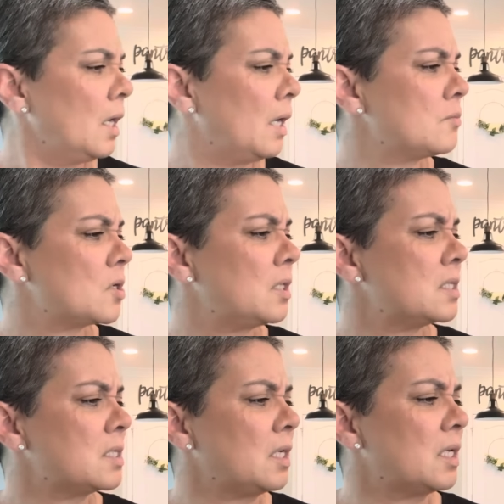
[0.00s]
I'm trying to
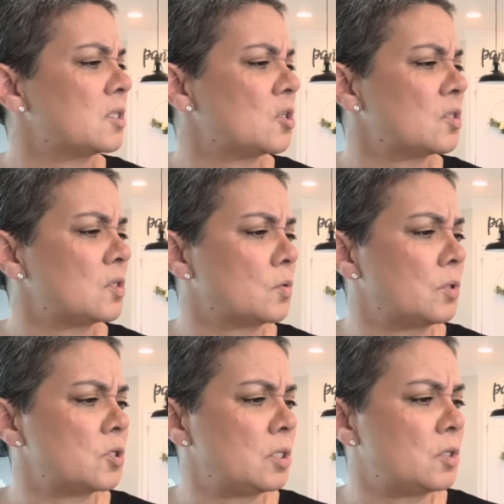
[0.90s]
see. It's just a
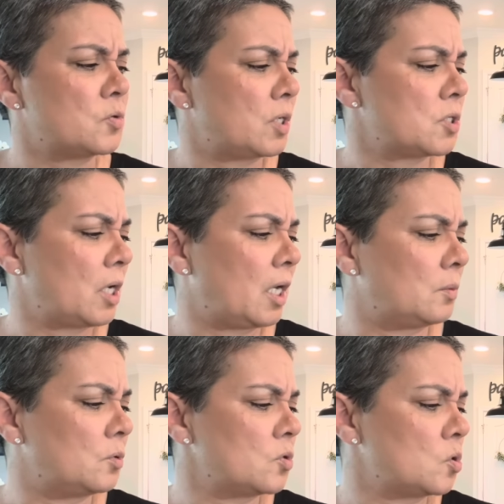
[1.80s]
squishy stretch
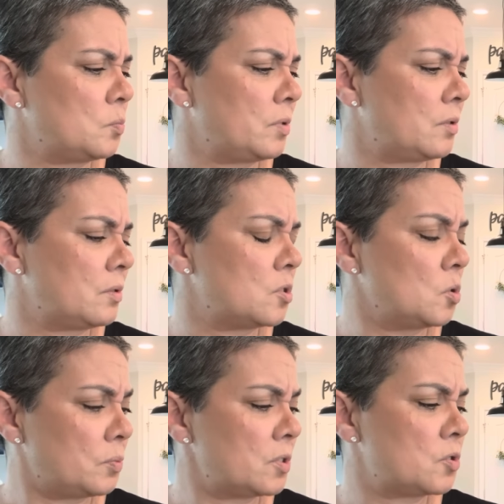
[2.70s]
animal. Super,
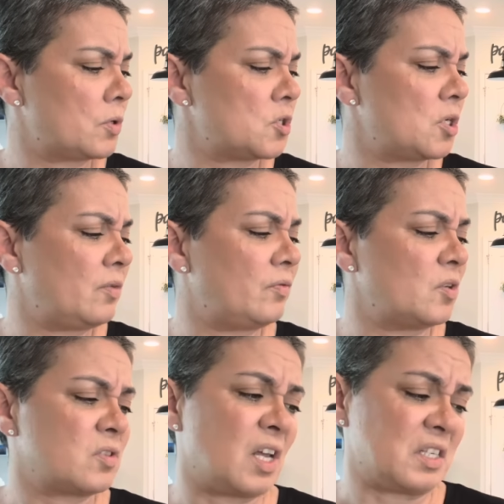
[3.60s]
super stretchy.
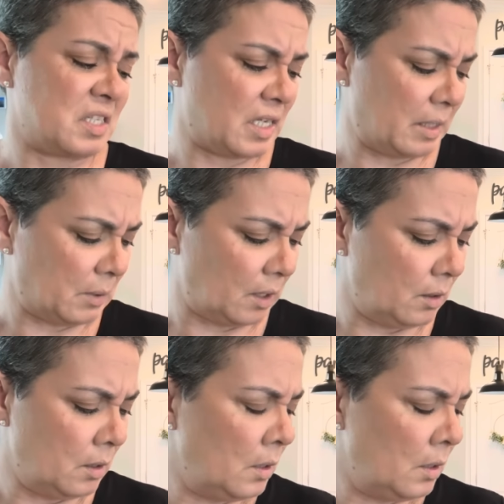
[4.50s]
Feels a slimy.